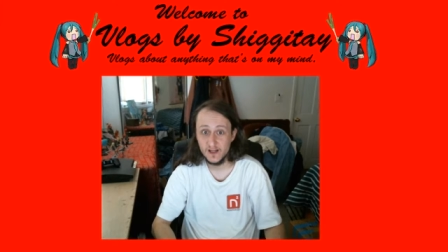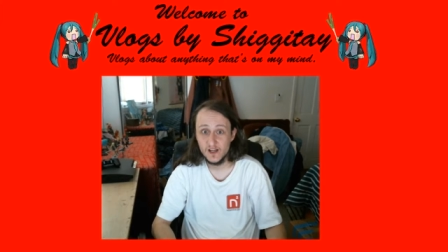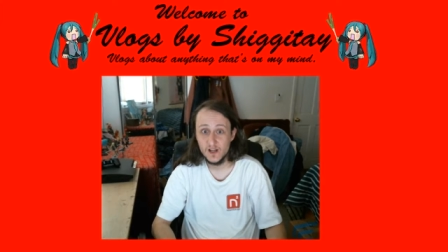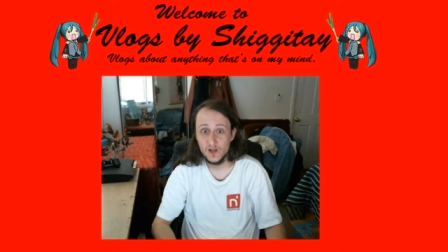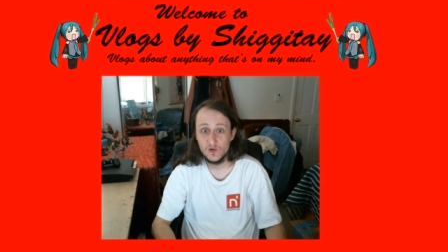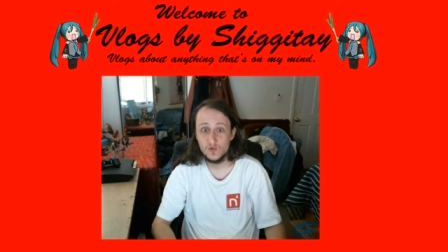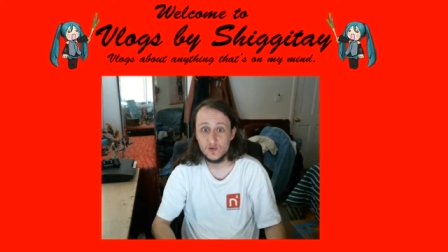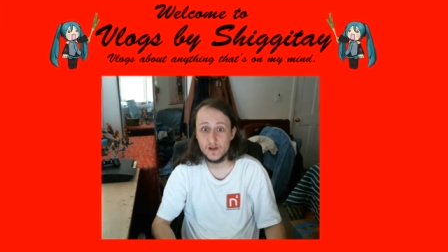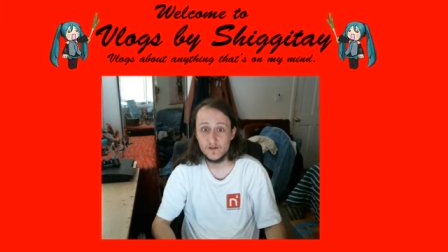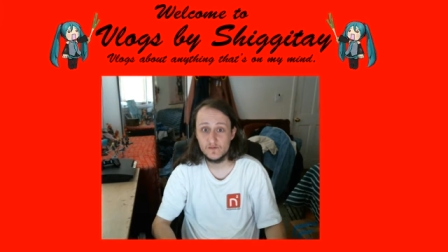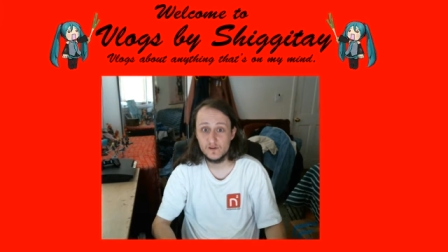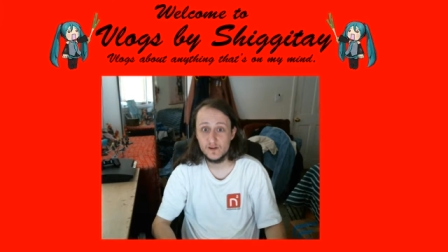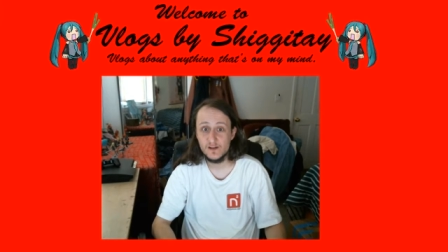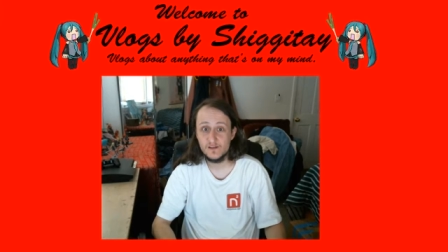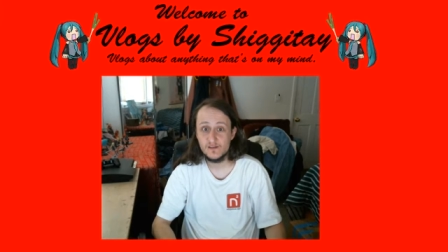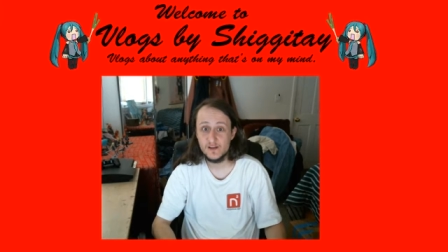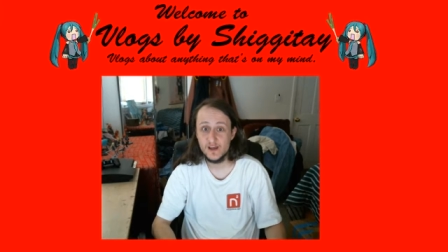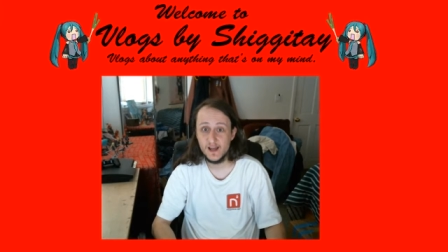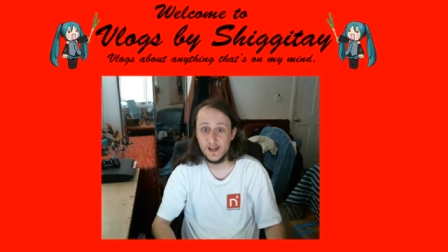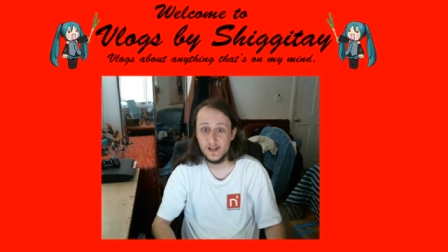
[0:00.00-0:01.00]
Whatever he
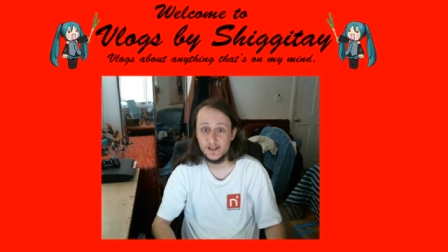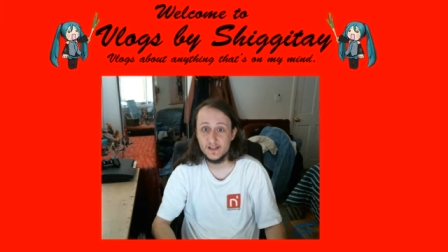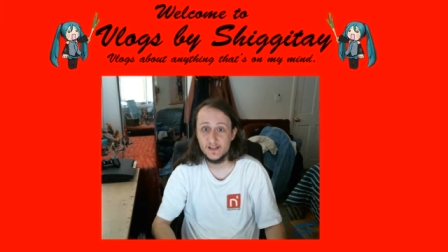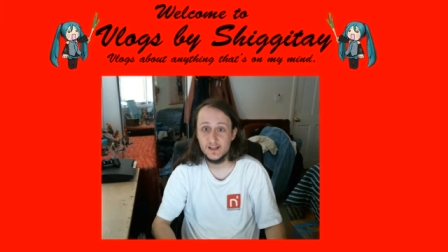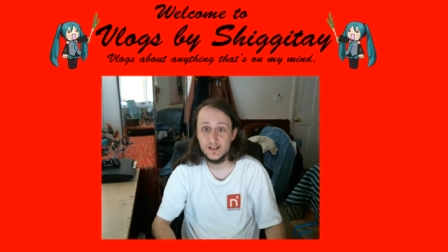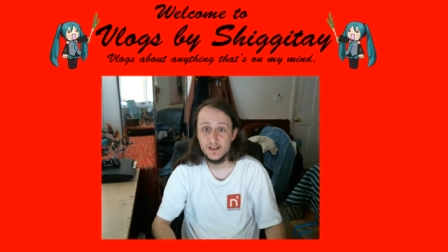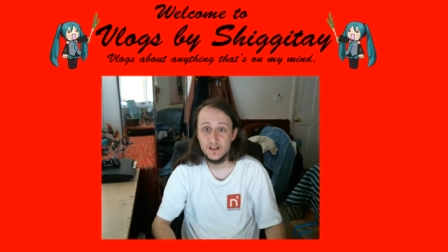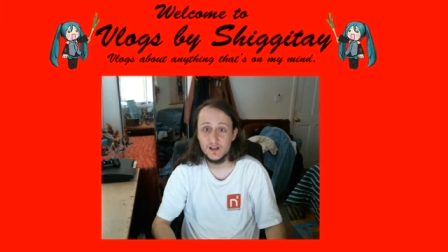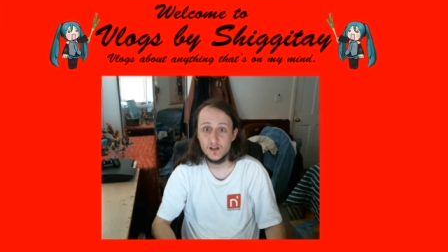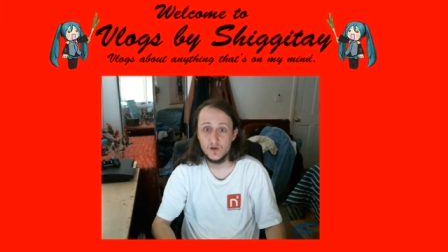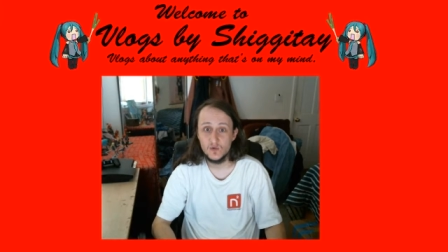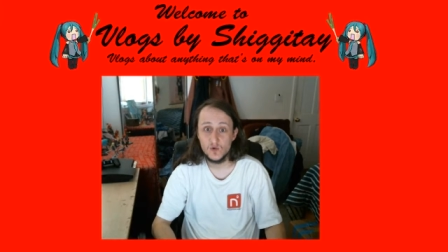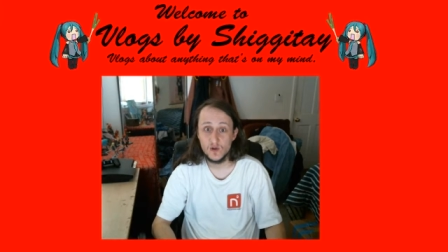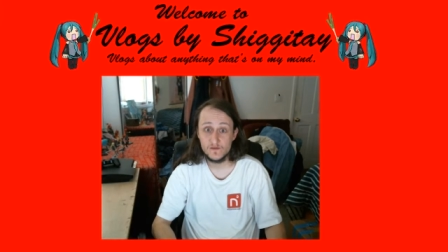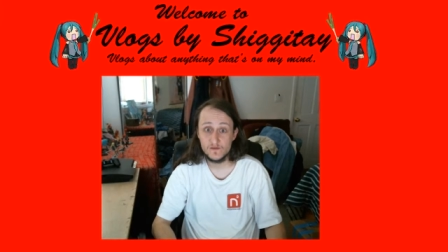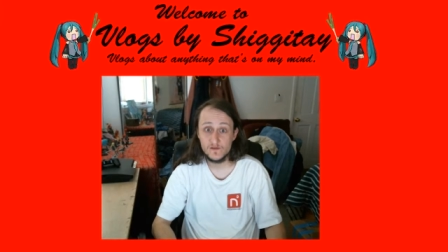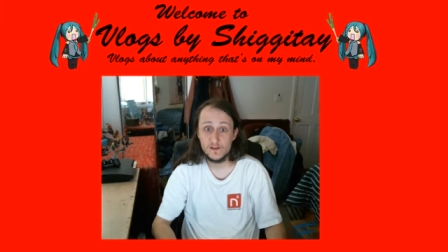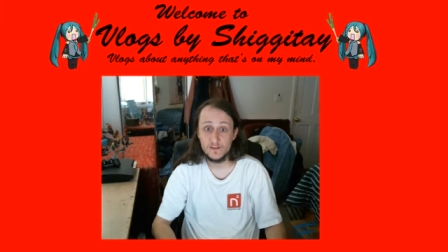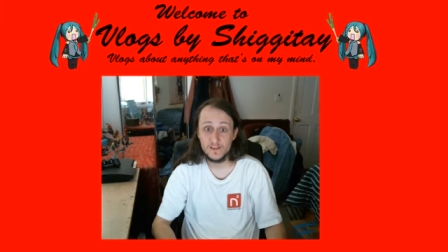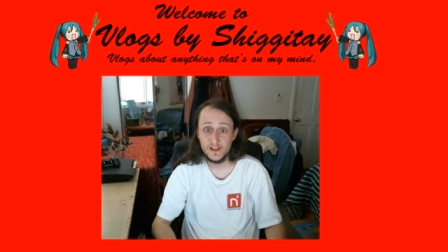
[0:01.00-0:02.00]
said,
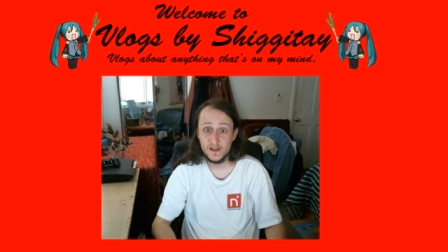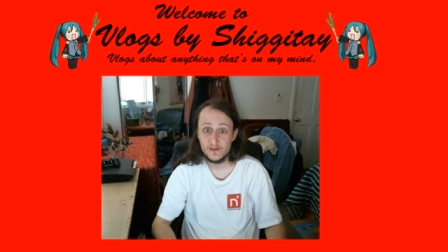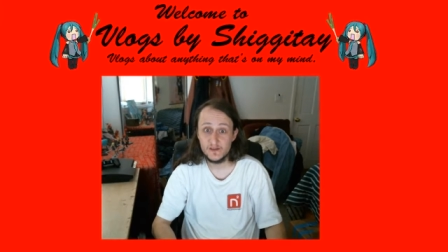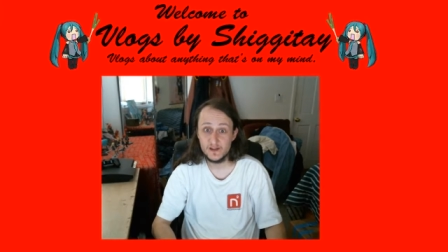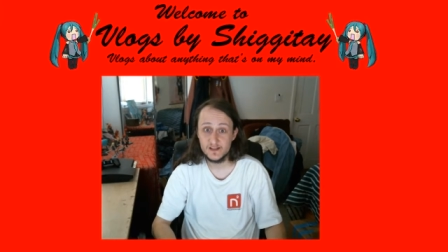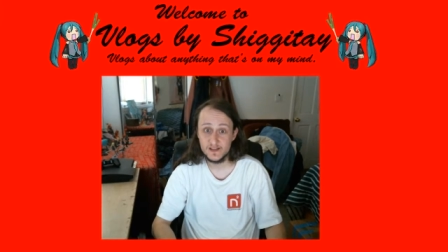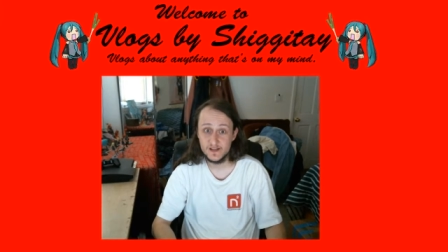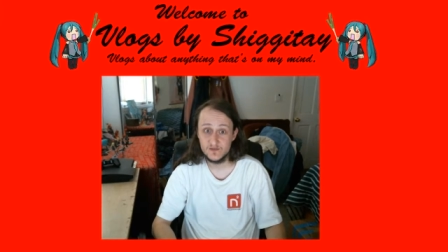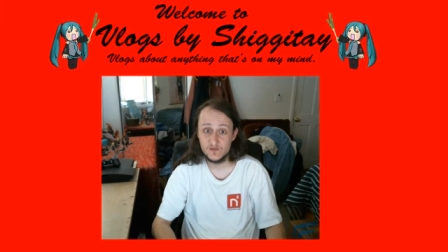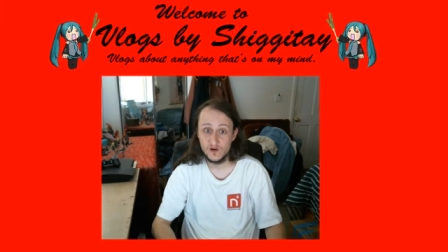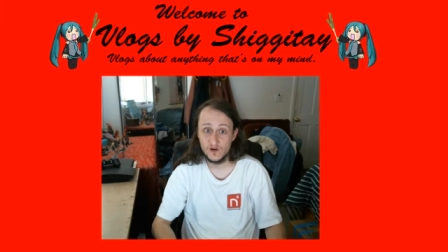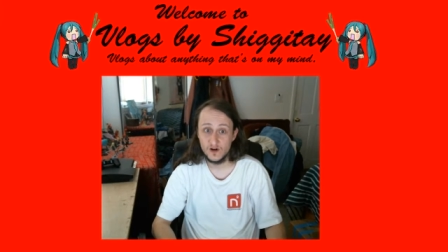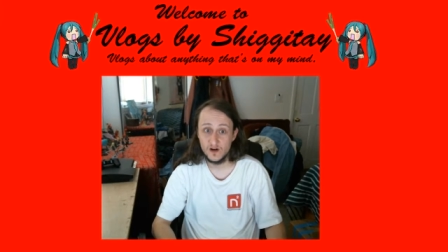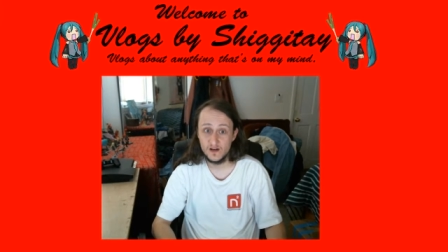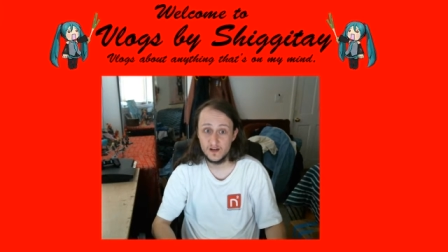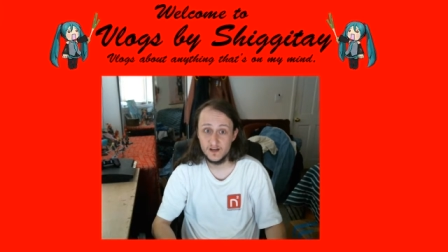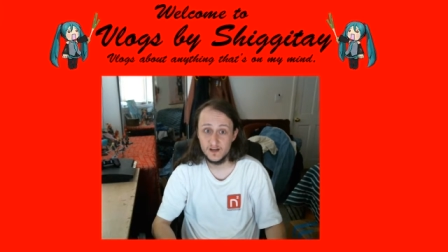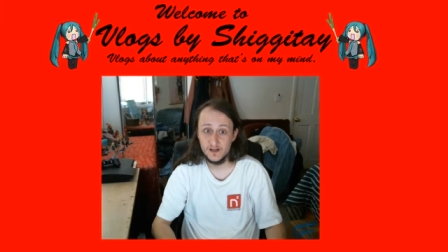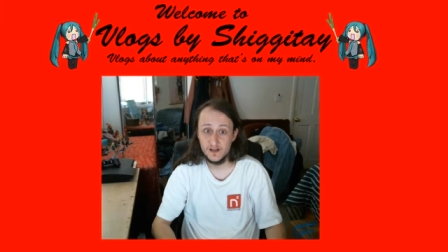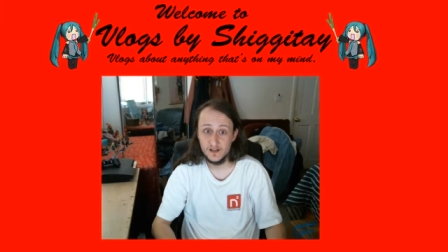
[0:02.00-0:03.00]
whatever he thinks I did wrong,
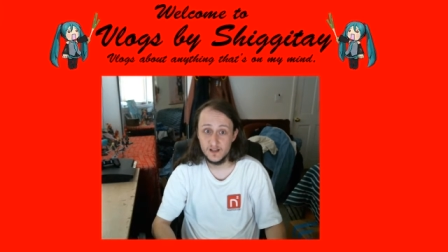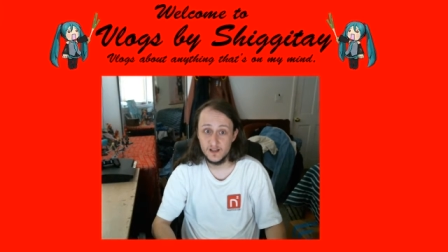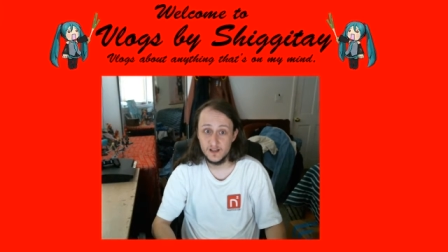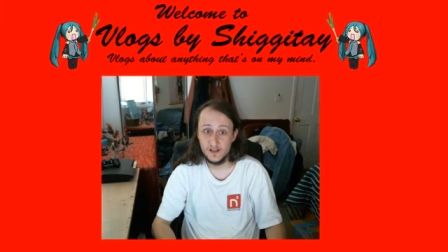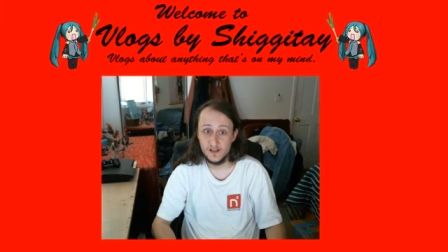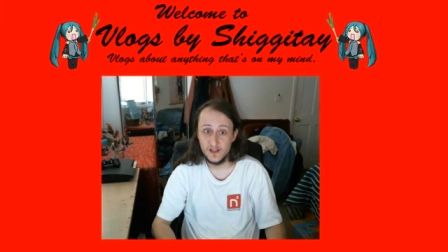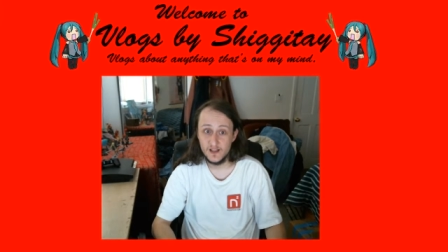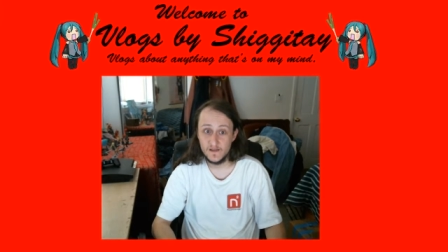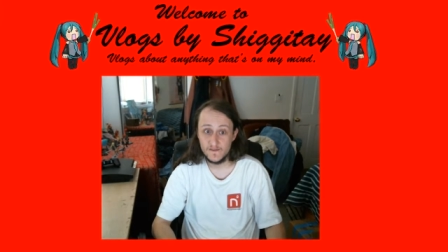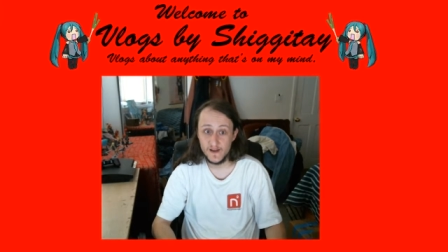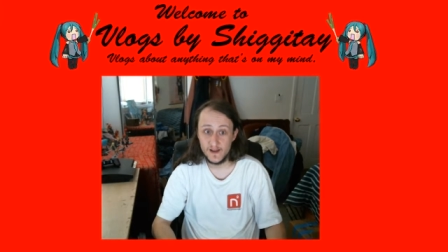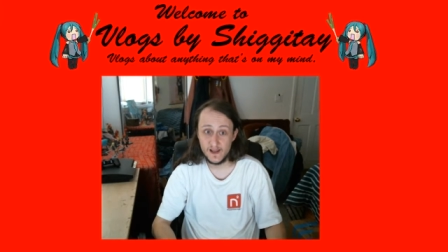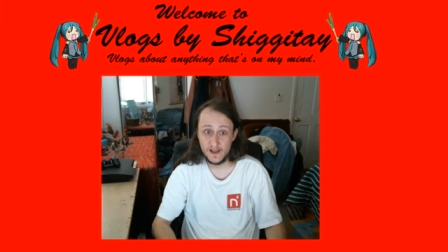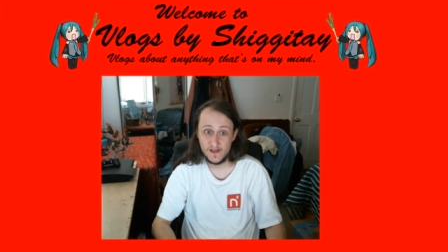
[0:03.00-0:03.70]
if I